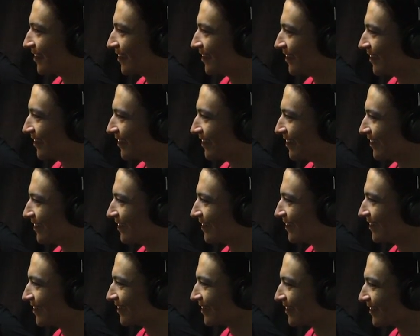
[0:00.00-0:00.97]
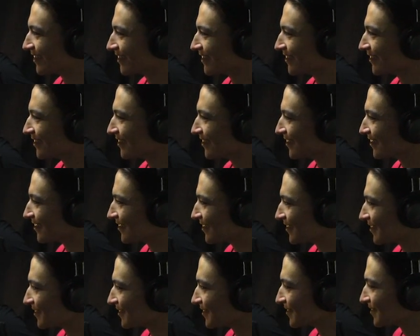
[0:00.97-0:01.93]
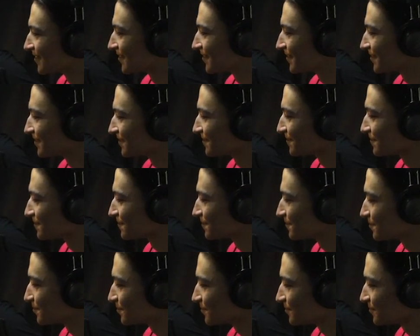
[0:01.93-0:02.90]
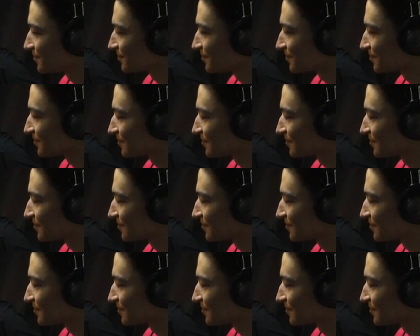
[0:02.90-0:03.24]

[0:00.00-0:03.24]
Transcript: (silent)